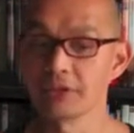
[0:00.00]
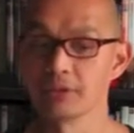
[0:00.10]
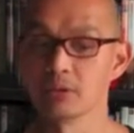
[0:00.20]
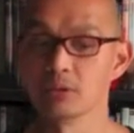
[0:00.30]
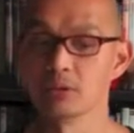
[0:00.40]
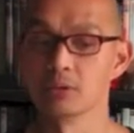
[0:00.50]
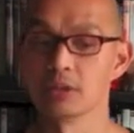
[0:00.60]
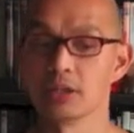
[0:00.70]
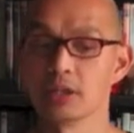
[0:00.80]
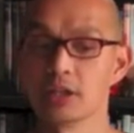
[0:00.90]

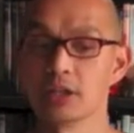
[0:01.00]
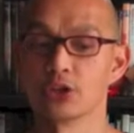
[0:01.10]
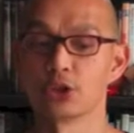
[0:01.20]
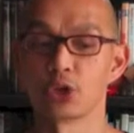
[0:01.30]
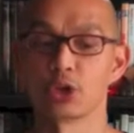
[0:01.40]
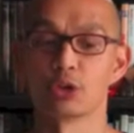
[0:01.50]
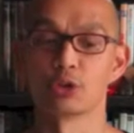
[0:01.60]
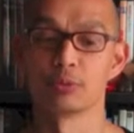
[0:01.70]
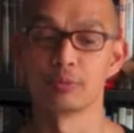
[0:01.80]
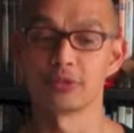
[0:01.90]
So in
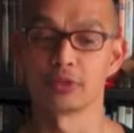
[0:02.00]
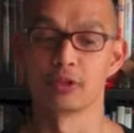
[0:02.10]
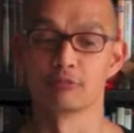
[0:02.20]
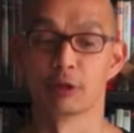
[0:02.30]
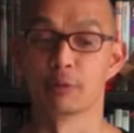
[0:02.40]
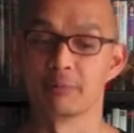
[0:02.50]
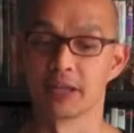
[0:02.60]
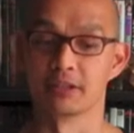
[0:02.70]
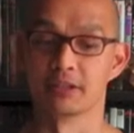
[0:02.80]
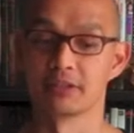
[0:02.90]
terms of rope
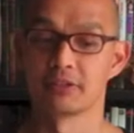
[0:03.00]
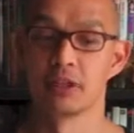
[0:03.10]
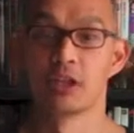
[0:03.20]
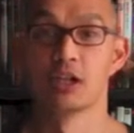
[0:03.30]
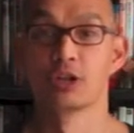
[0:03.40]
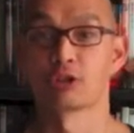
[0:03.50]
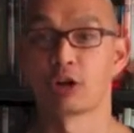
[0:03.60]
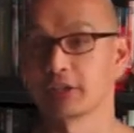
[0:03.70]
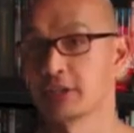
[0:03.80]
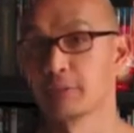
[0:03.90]
maintenance,
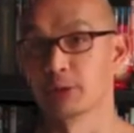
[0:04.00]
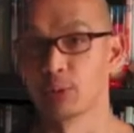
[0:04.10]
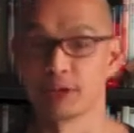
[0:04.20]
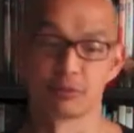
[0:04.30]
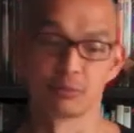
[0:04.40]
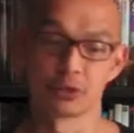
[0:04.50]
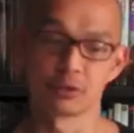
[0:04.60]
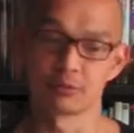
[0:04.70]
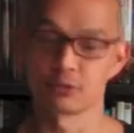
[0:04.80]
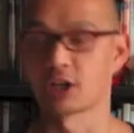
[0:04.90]
try to keep it away from
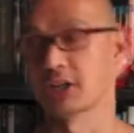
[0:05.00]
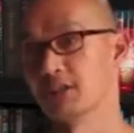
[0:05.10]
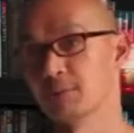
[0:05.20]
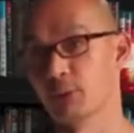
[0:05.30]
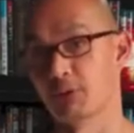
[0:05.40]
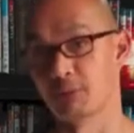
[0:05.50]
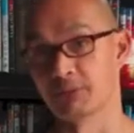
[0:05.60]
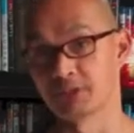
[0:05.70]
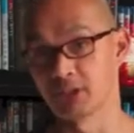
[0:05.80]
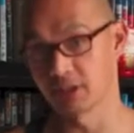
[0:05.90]
dirt, try to keep it away from
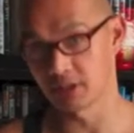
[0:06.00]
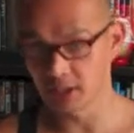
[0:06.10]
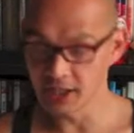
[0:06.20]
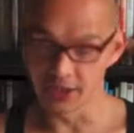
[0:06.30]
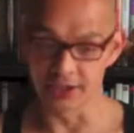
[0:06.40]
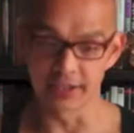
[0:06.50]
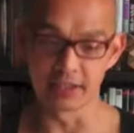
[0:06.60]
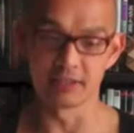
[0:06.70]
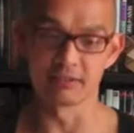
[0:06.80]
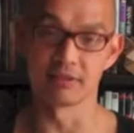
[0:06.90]
the sun, the
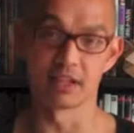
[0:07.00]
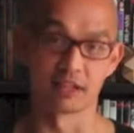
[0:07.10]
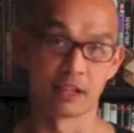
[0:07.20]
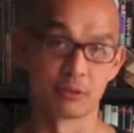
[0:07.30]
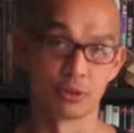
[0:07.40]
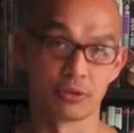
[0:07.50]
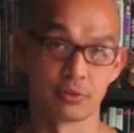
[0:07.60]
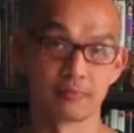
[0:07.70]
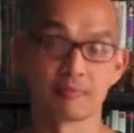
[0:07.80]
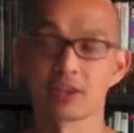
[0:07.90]
heat, and
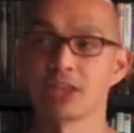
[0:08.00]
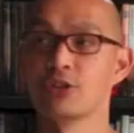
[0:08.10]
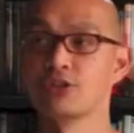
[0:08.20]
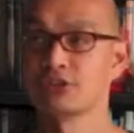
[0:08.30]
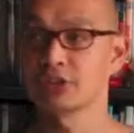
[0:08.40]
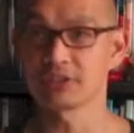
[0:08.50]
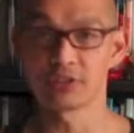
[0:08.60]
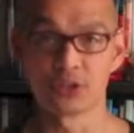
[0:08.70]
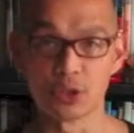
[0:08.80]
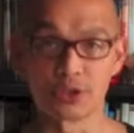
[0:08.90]
chemicals. Just
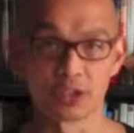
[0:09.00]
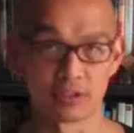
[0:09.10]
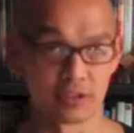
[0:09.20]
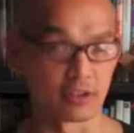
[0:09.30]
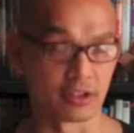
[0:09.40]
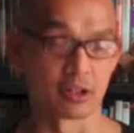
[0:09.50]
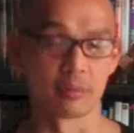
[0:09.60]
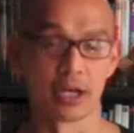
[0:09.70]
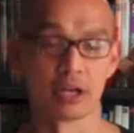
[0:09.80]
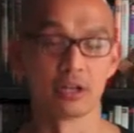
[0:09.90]
a few things to think
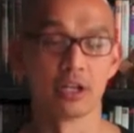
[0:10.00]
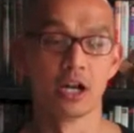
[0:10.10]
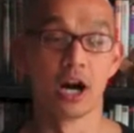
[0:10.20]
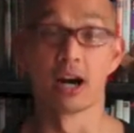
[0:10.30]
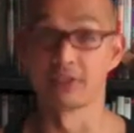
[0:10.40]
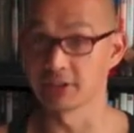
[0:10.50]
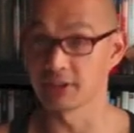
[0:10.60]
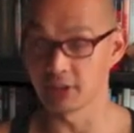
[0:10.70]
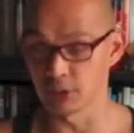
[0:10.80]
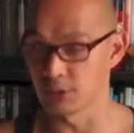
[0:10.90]
about.
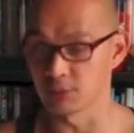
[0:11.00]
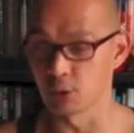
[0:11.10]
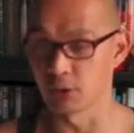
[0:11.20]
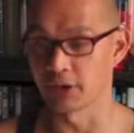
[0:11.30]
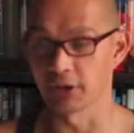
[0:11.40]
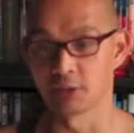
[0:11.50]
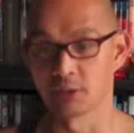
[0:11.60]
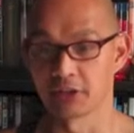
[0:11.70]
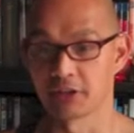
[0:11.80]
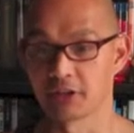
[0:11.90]
Obviously there's more that you
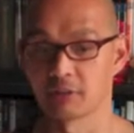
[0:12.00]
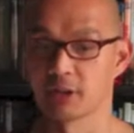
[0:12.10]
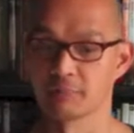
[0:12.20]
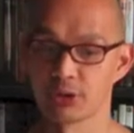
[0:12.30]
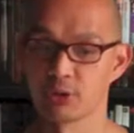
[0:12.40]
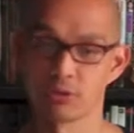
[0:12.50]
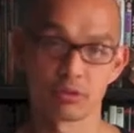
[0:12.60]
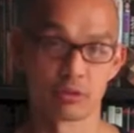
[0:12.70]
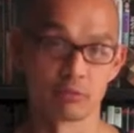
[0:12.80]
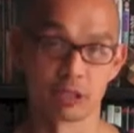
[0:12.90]
want to think about, but those
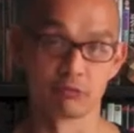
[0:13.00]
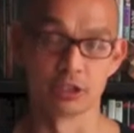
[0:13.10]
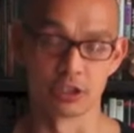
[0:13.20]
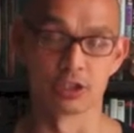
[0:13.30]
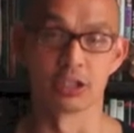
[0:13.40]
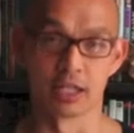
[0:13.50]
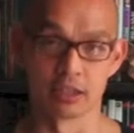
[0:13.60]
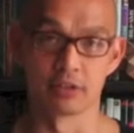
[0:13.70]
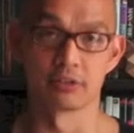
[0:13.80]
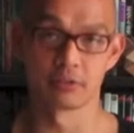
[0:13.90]
are some like really good
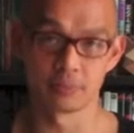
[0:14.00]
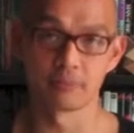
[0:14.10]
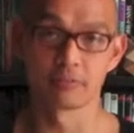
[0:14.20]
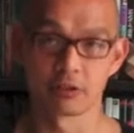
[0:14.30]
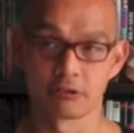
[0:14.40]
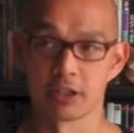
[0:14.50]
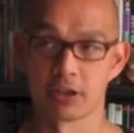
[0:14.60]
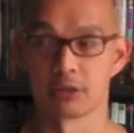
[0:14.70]
guidelines, right?